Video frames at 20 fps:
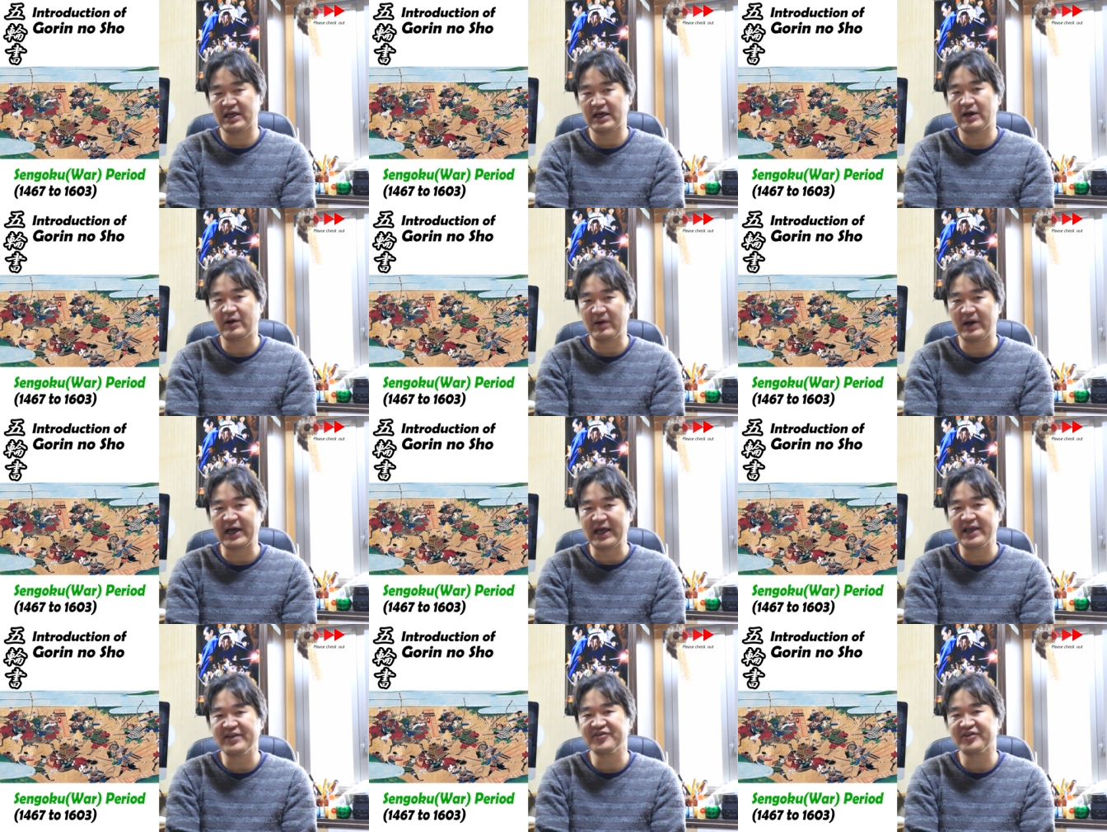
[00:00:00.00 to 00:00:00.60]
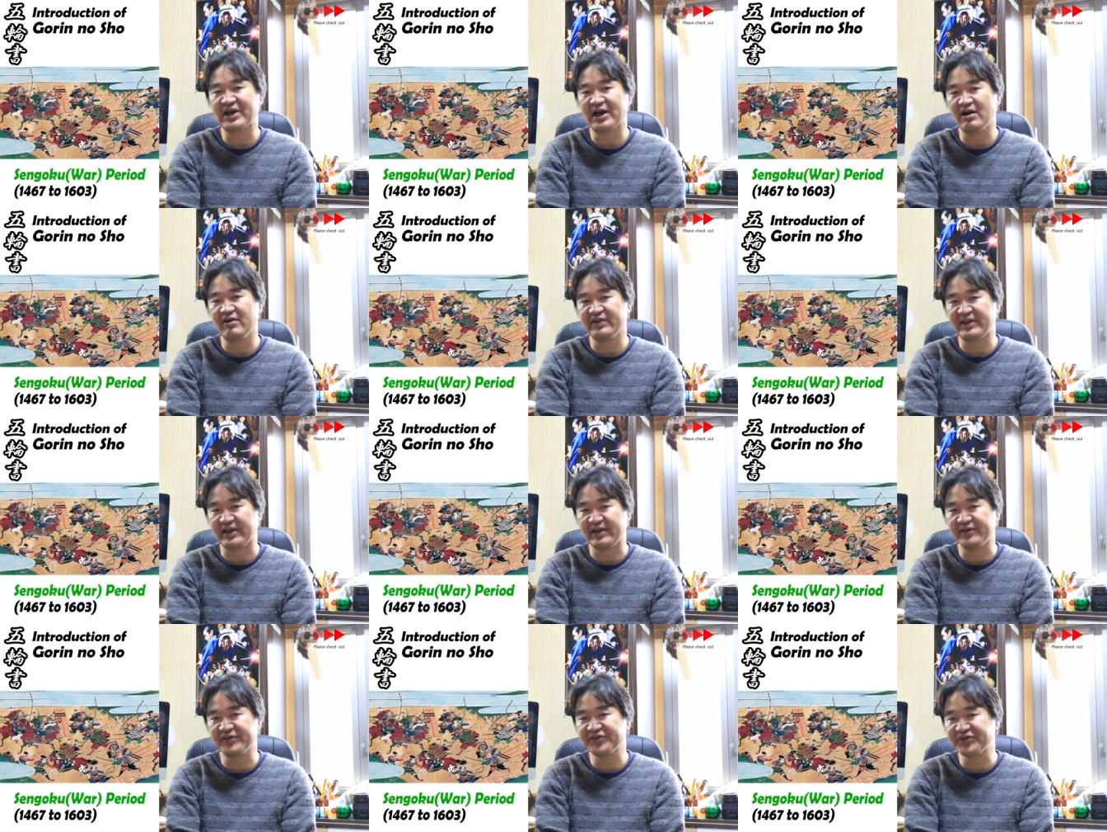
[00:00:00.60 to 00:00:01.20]
our age
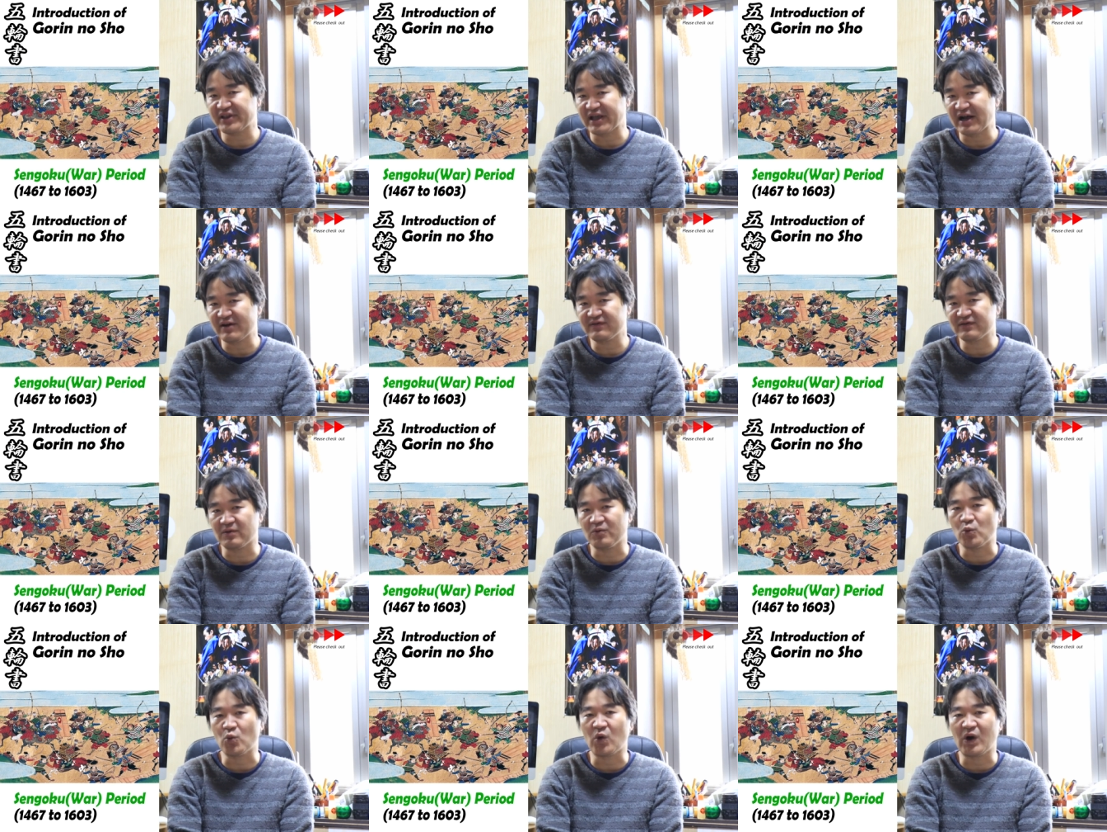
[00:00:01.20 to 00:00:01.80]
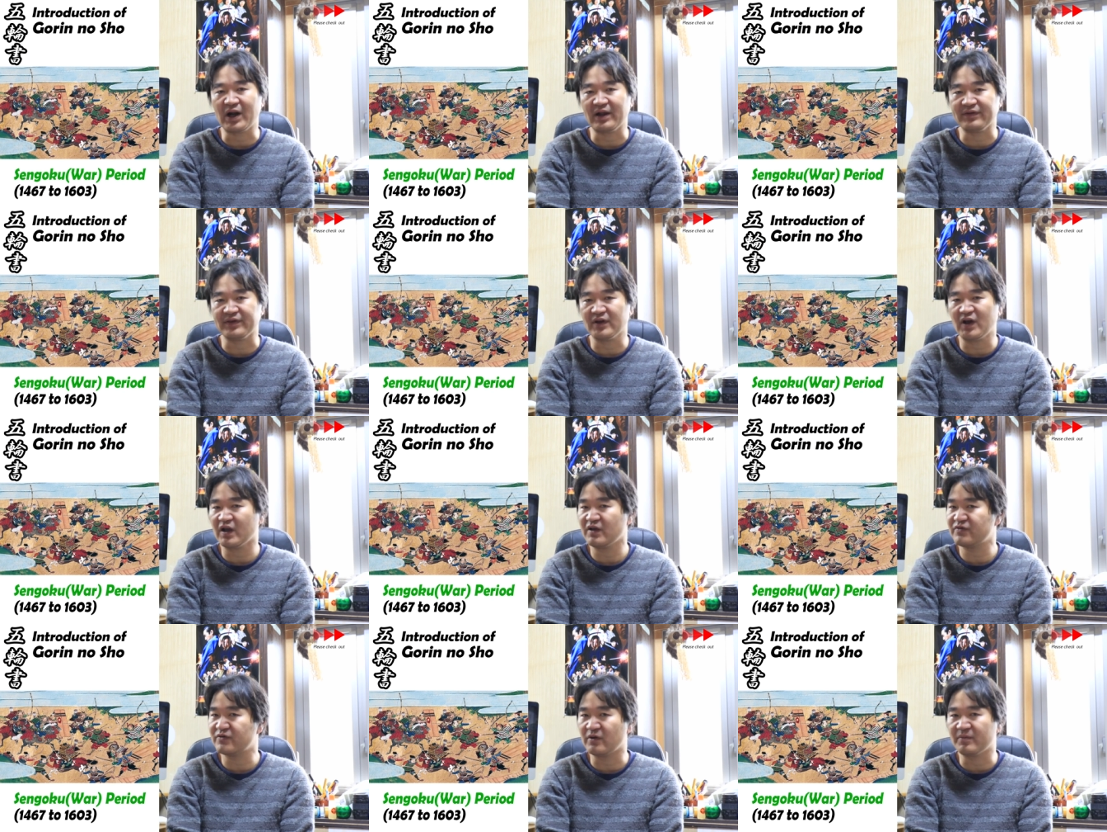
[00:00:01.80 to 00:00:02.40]
counting start from one
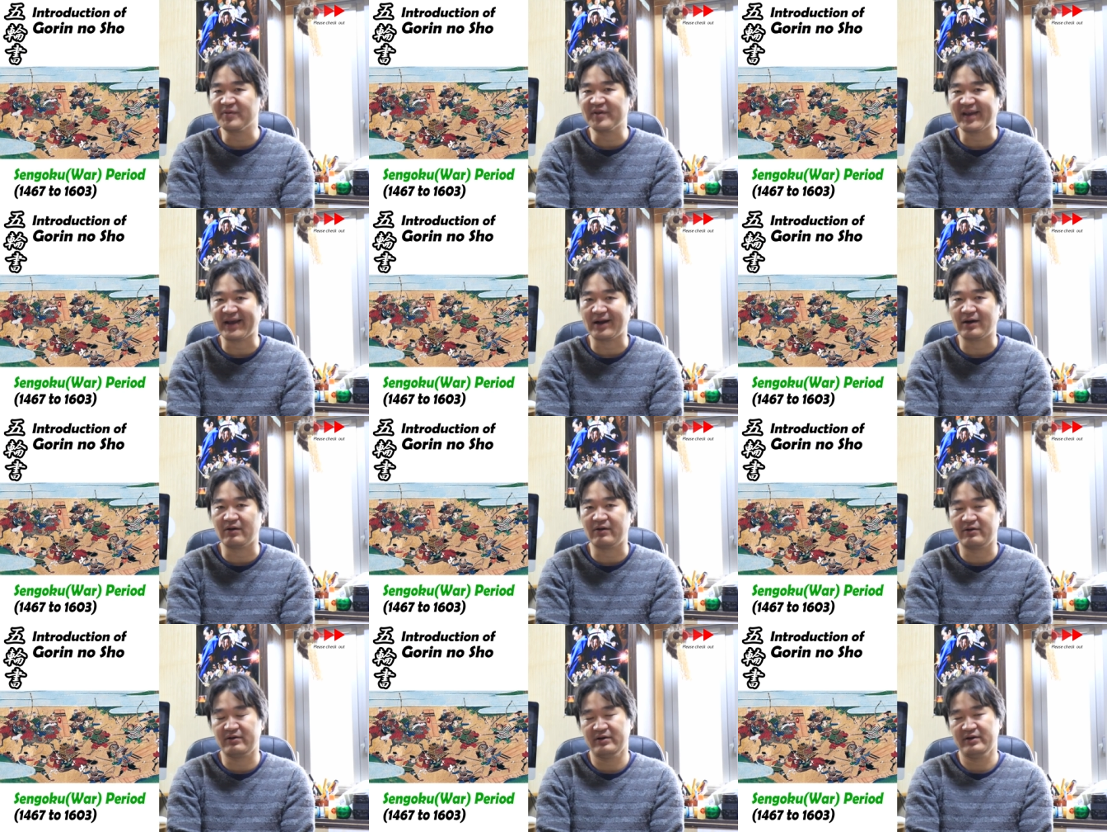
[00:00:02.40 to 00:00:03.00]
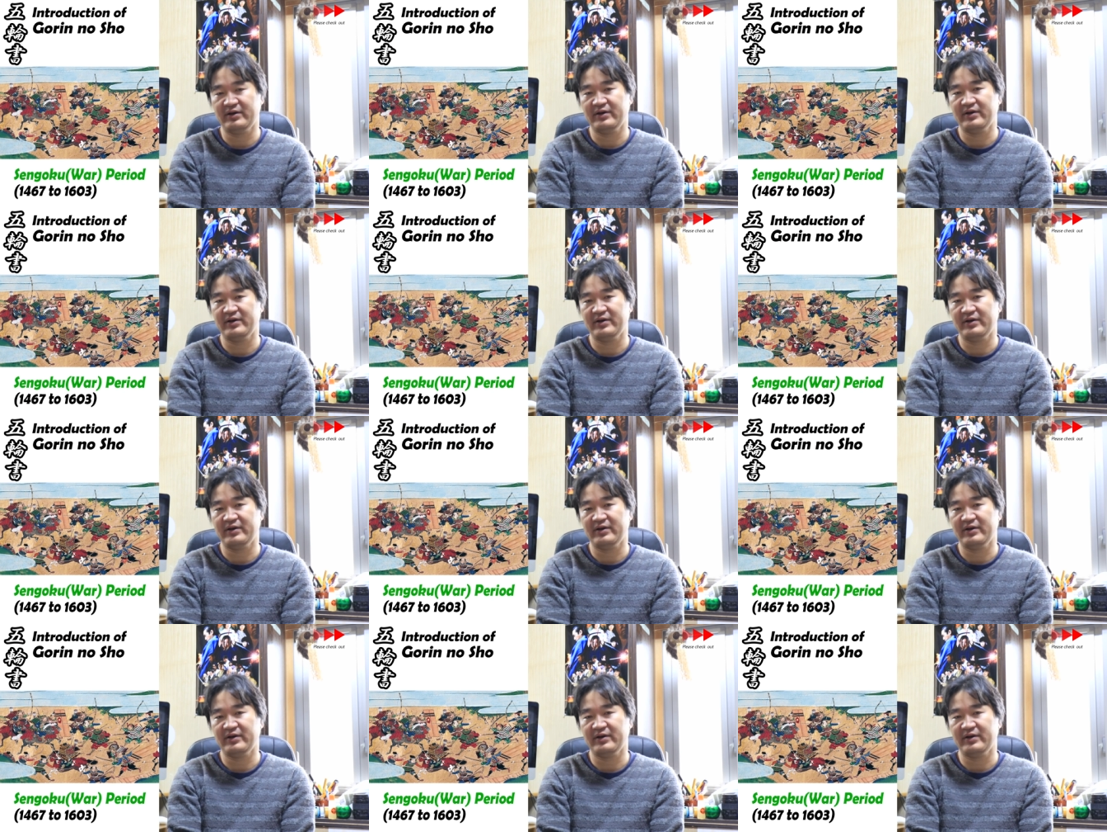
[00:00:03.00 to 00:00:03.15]
not from zero